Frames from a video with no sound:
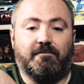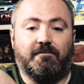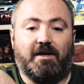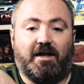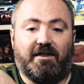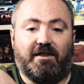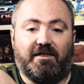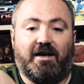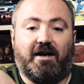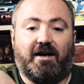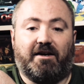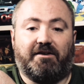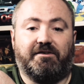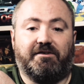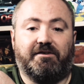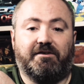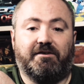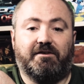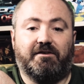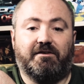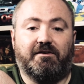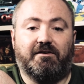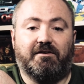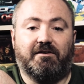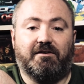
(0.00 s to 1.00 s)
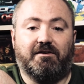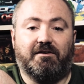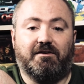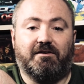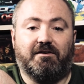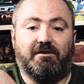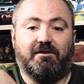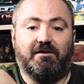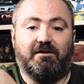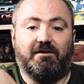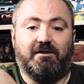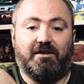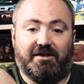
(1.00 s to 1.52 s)
And that,
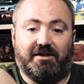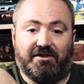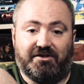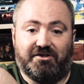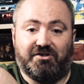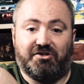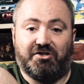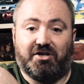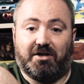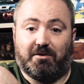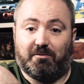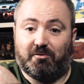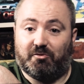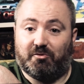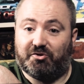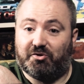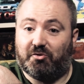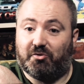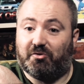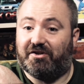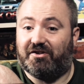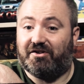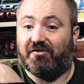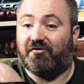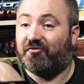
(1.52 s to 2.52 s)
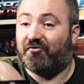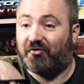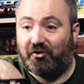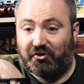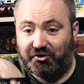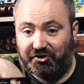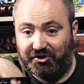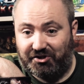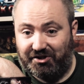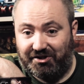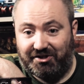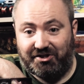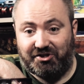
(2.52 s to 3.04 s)
ladies and gentlemen, was only the
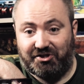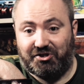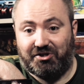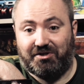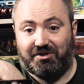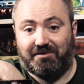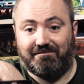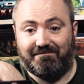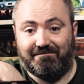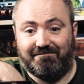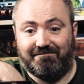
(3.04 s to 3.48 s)
1st edition.